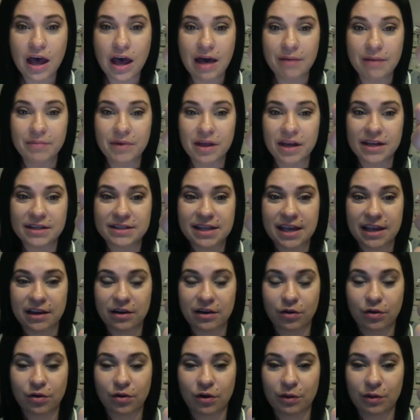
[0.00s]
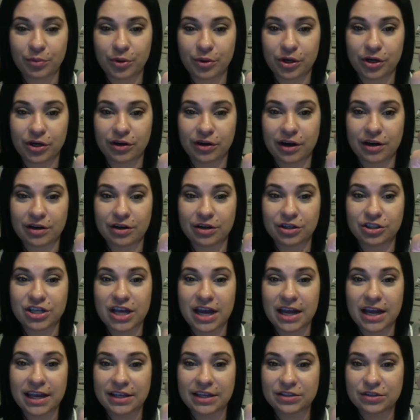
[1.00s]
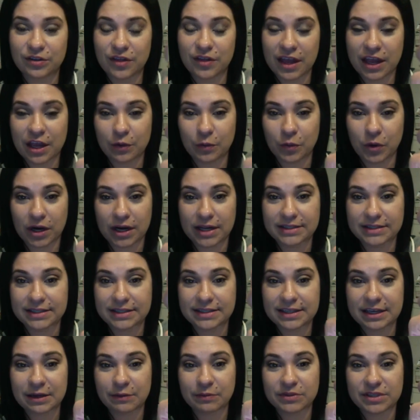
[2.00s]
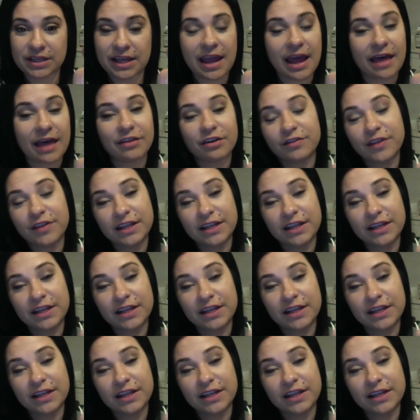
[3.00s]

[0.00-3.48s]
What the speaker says: I'm going to take Nicole and put her under Jackie so they can work as a team together.